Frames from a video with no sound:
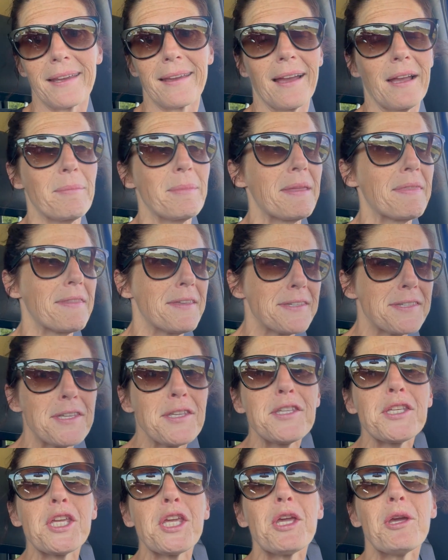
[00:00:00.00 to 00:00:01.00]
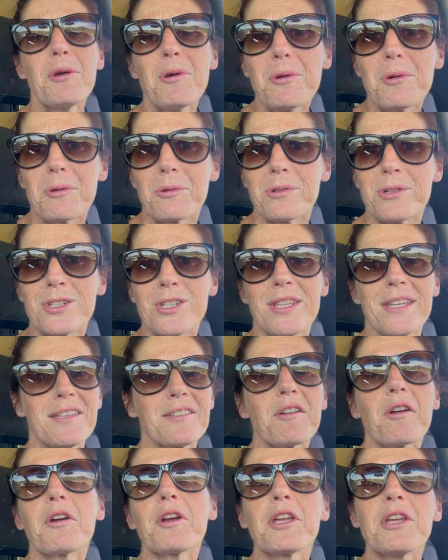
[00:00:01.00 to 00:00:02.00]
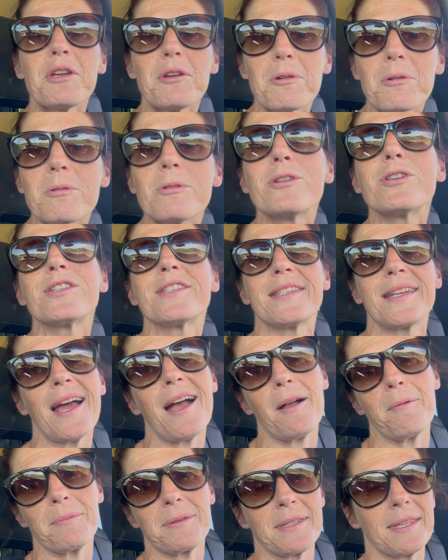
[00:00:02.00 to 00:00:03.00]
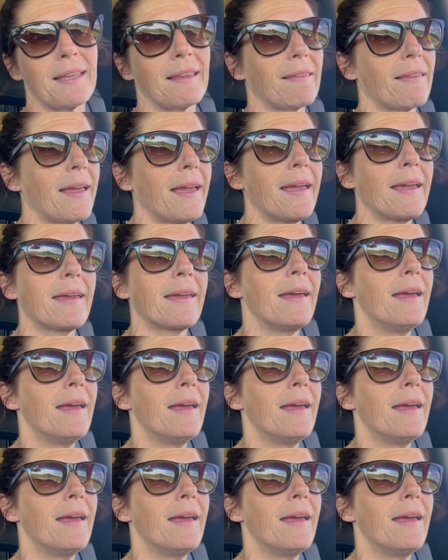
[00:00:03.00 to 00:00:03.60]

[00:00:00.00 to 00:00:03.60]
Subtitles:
I mean, this is huge. These are huge steps that, like,